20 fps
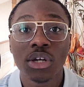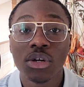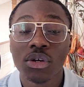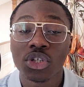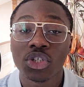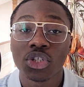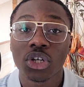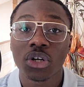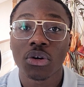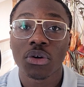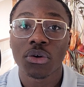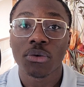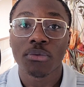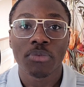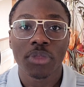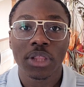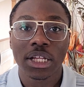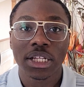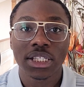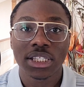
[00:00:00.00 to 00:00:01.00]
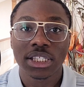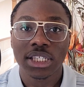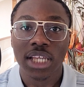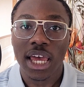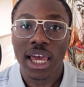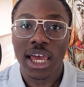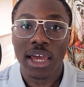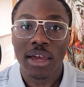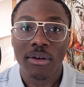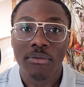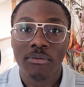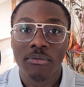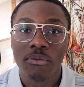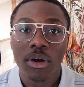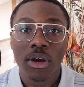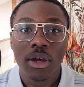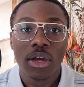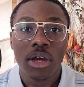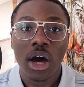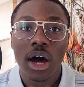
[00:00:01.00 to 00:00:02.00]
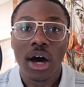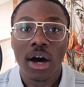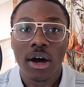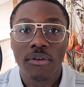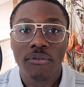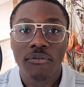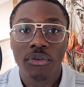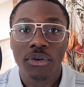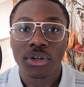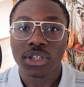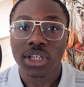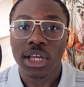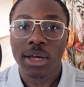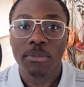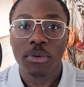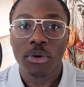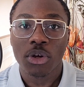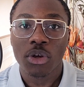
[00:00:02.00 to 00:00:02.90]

So let's say, for example,